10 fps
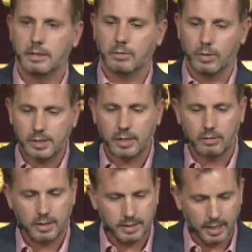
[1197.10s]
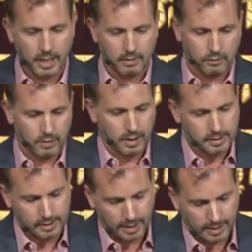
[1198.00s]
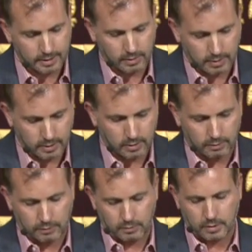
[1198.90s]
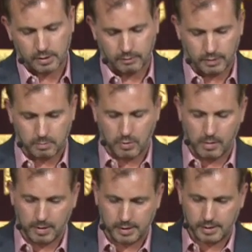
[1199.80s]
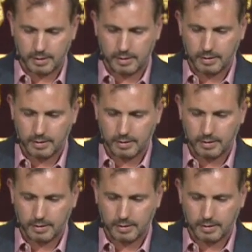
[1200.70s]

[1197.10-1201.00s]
What's it going to take for us to enter into the fullness of his promise?